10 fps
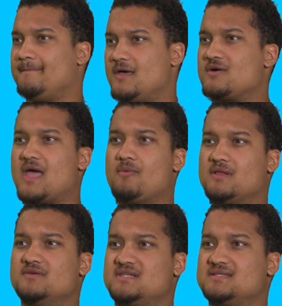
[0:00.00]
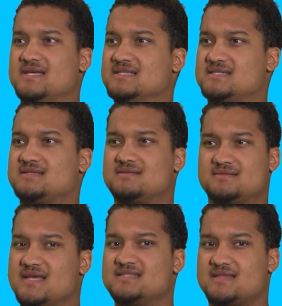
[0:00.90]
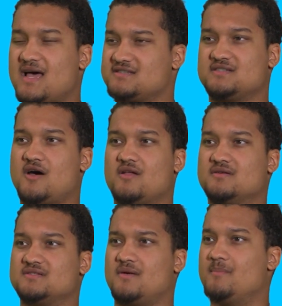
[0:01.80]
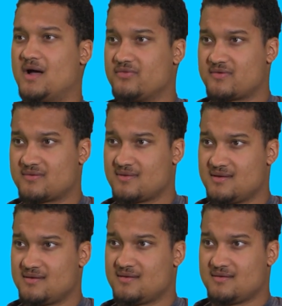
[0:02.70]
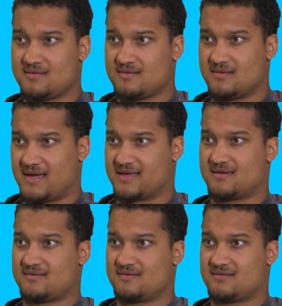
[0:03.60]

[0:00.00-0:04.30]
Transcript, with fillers: okay, we're losing tens and tens of thousand dollars a month, like